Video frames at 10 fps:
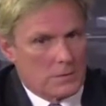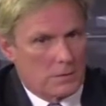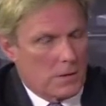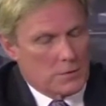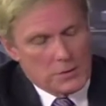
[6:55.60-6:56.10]
It's
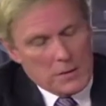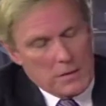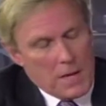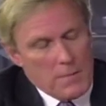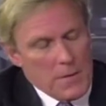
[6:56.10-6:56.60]
the largest.
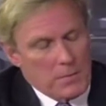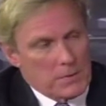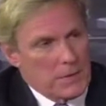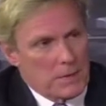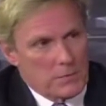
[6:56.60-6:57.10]
And a lot of
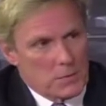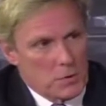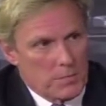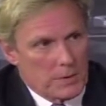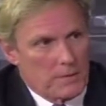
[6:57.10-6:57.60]
people said it was
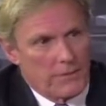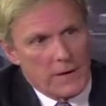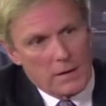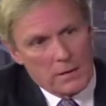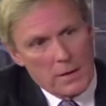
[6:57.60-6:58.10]
too big to fail.